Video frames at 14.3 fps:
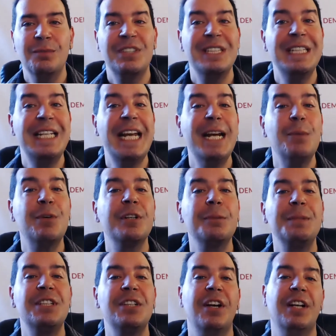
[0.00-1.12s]
Today we're going to
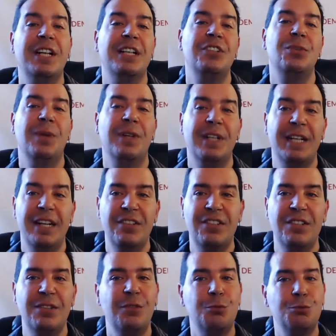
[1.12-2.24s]
be talking to our
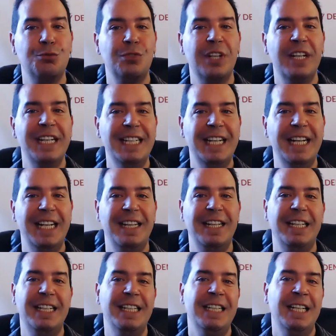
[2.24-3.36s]
guest, Ryan Hanley.